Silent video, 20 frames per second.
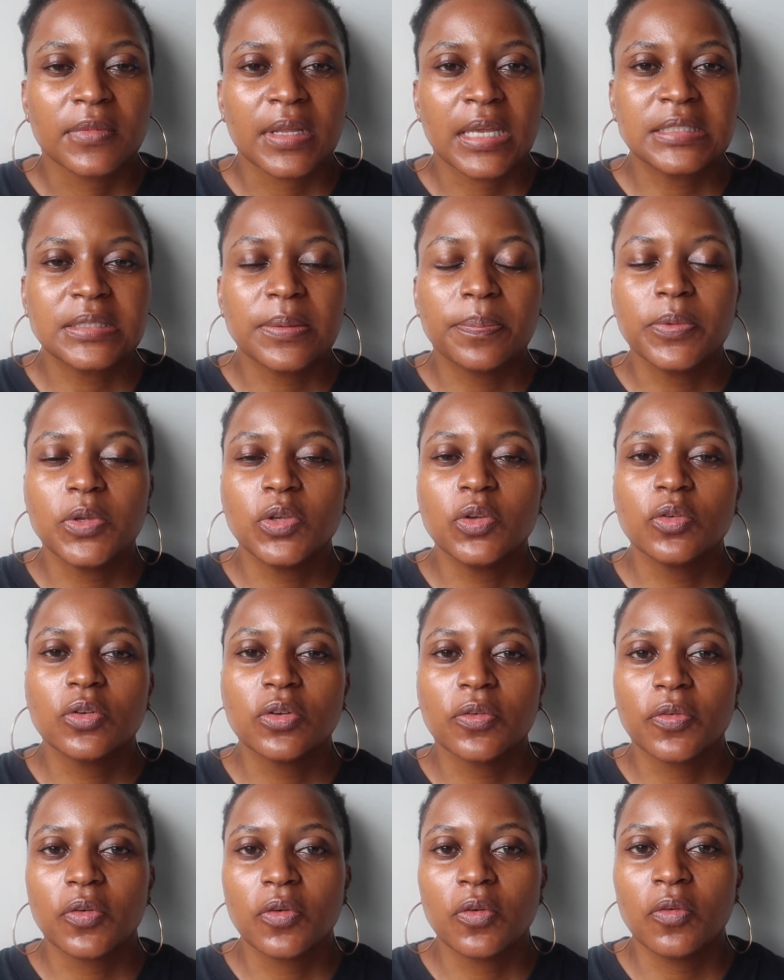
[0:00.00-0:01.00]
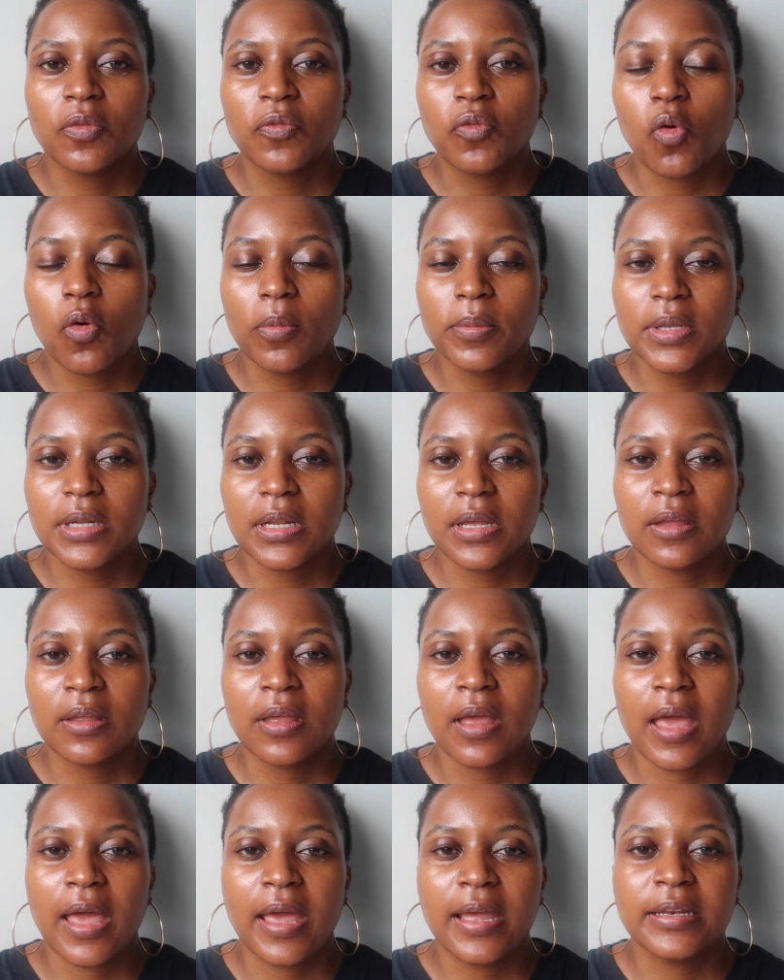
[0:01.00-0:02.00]
It's a beautiful
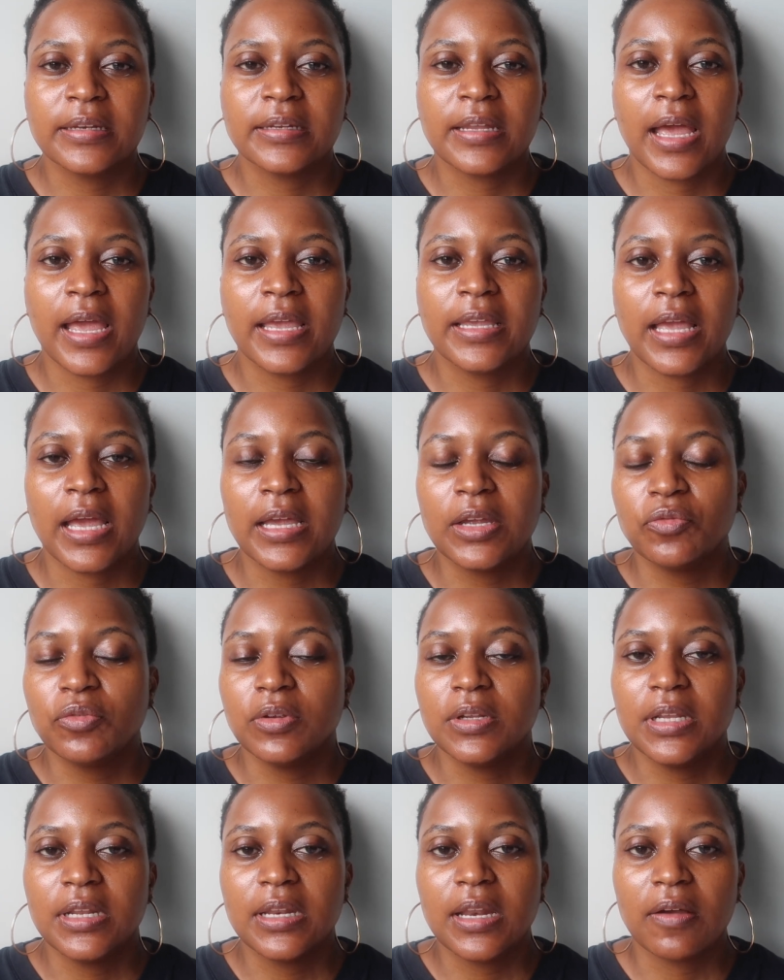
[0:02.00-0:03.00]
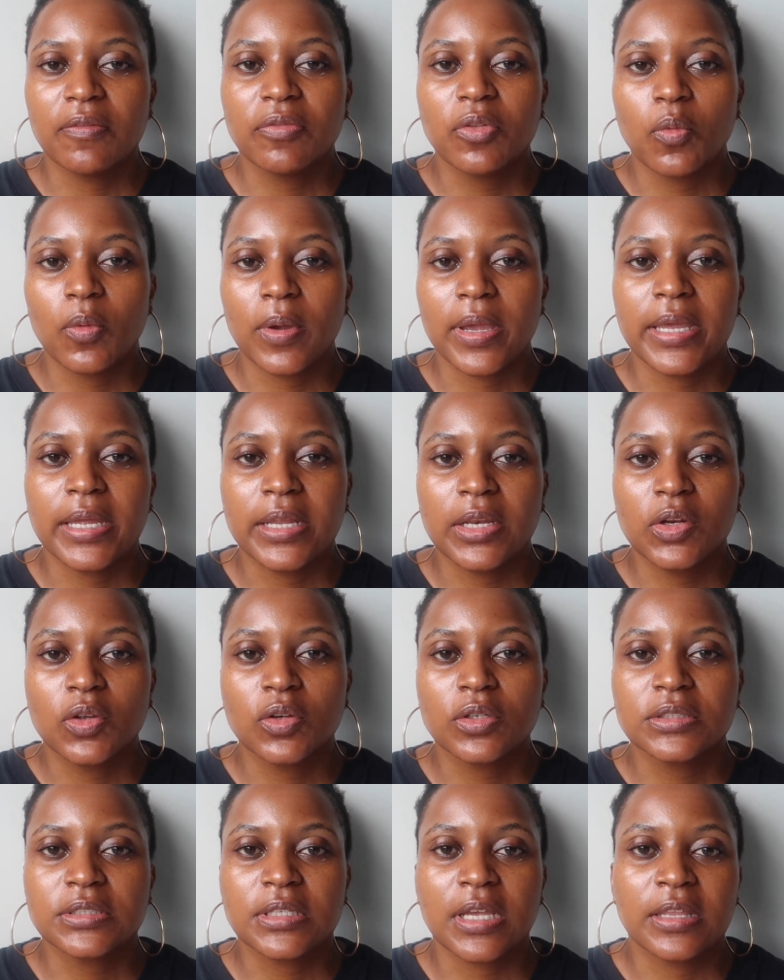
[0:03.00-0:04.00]
formula, and I really love the way it
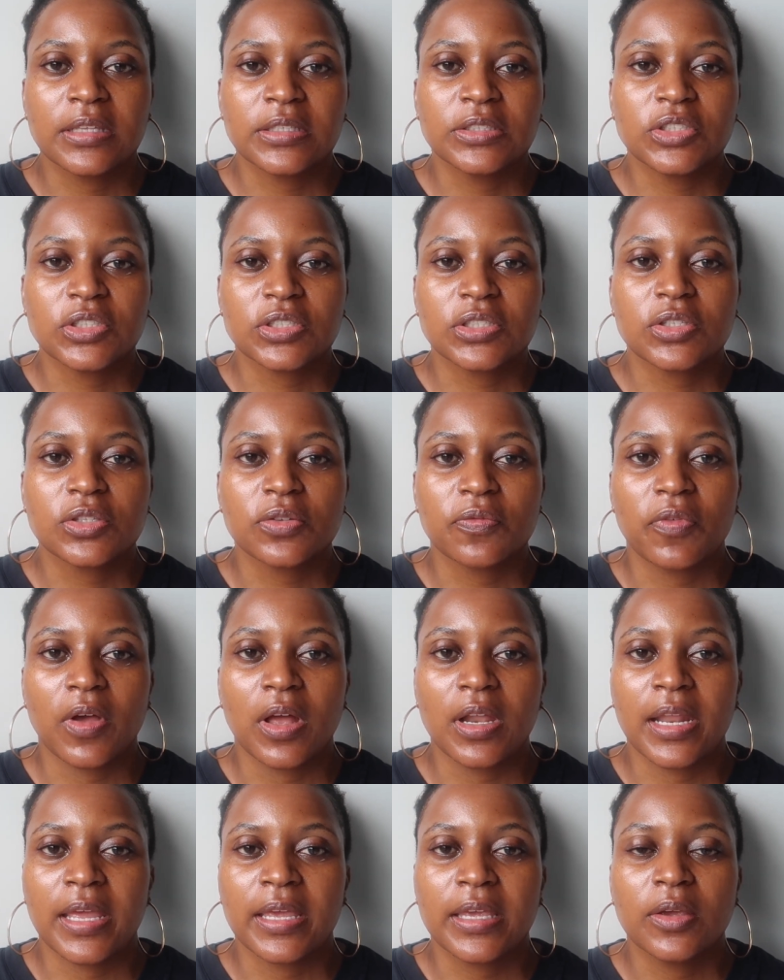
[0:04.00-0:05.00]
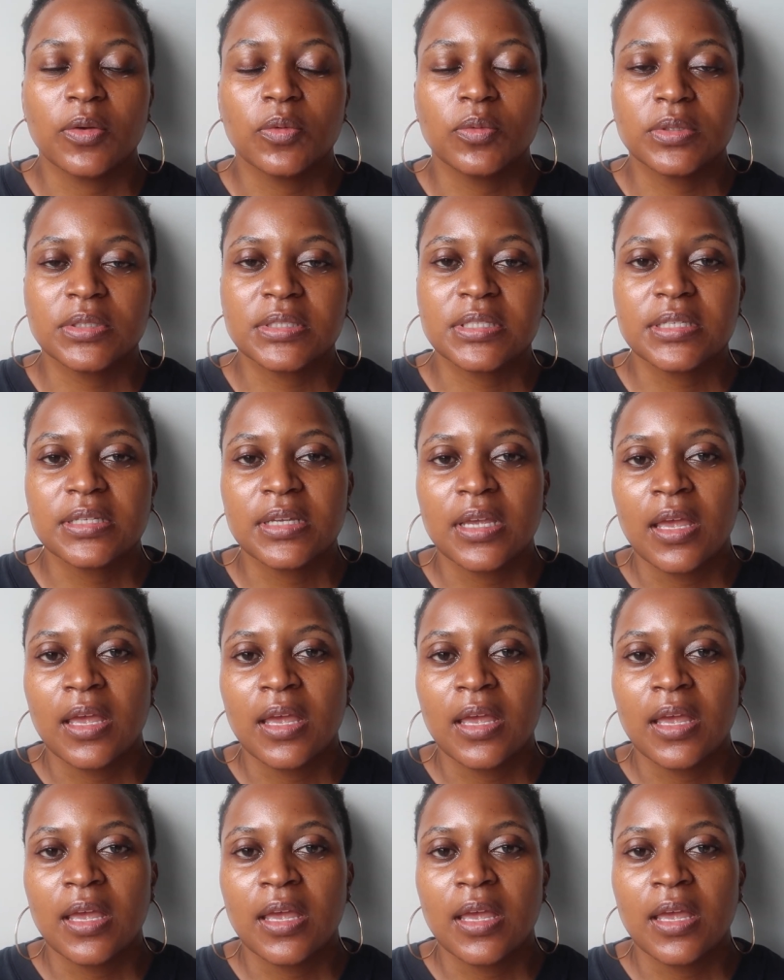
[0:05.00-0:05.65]
looks, and just felt like it was,